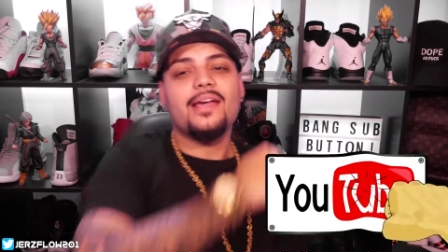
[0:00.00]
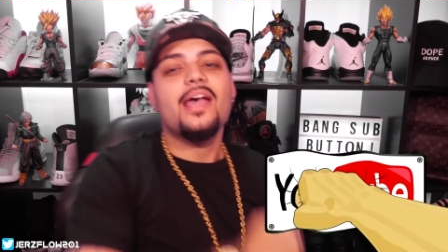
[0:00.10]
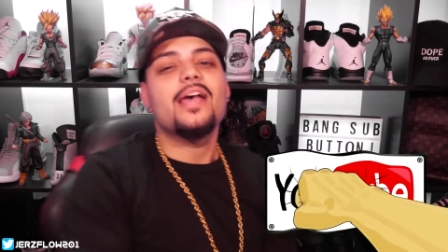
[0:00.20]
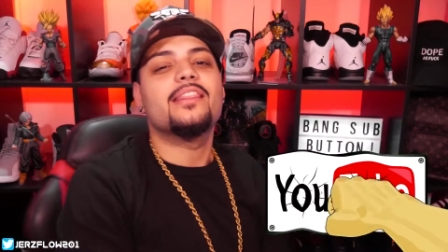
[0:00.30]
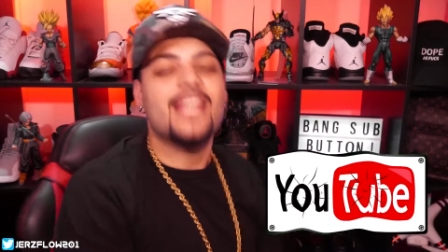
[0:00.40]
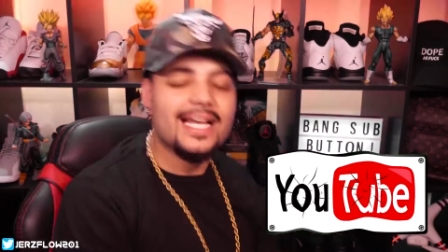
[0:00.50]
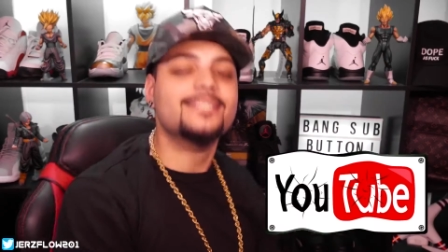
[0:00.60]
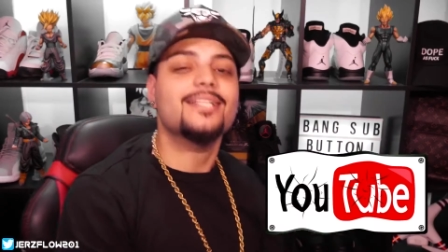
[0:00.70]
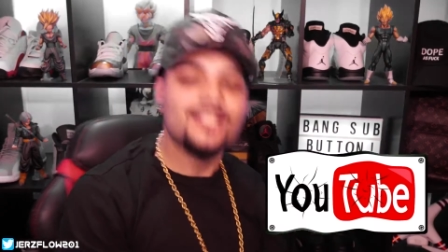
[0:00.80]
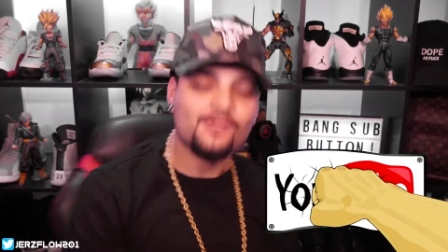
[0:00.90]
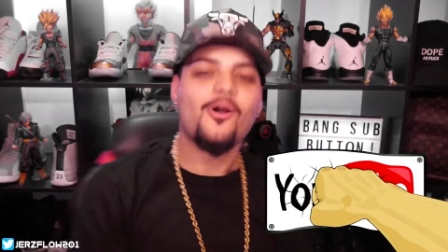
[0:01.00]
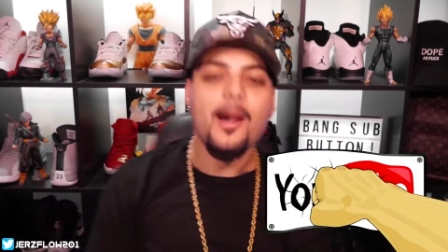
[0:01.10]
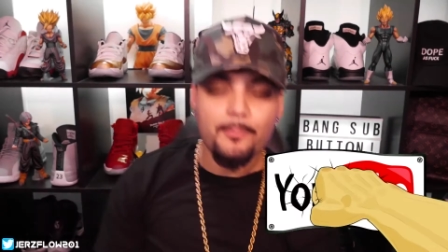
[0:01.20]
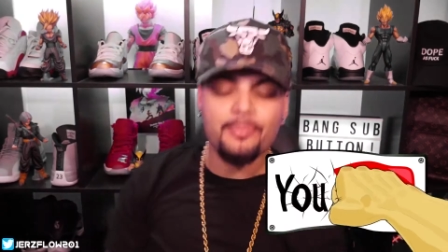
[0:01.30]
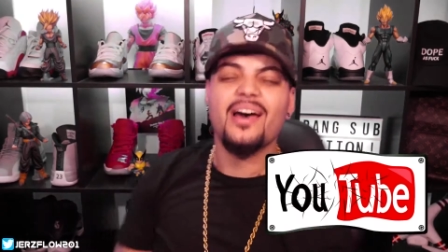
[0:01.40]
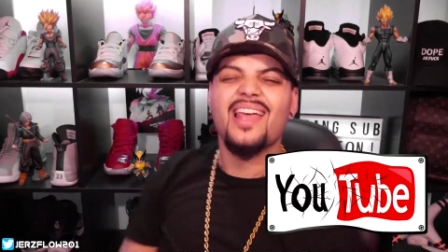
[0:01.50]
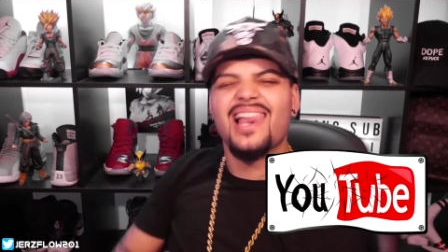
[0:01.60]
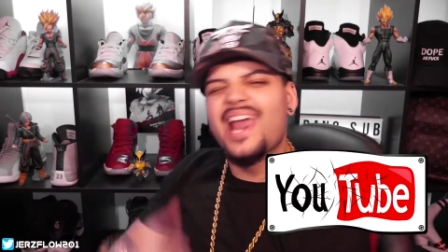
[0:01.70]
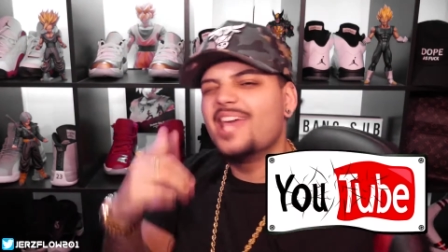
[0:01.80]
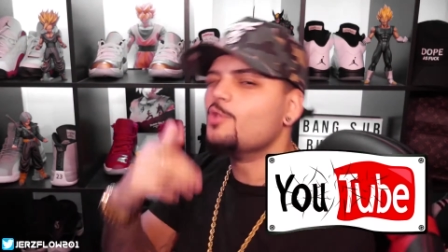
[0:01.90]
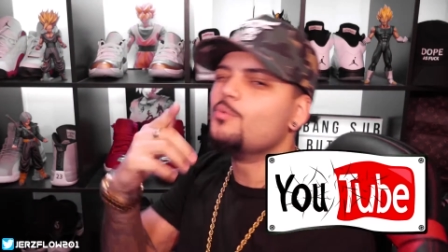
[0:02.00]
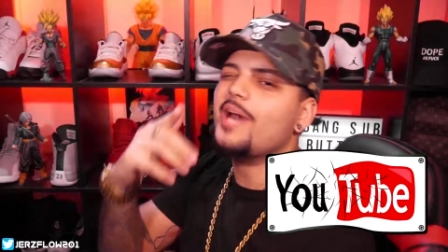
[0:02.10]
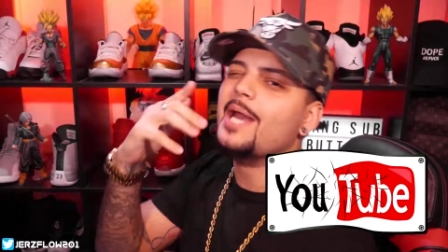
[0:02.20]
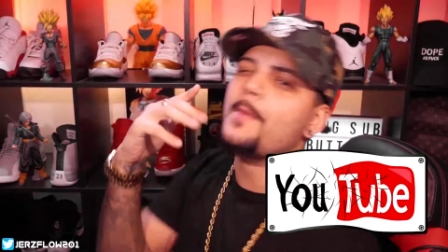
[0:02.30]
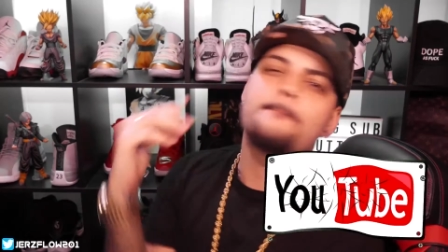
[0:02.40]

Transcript: that subscribe button like you got a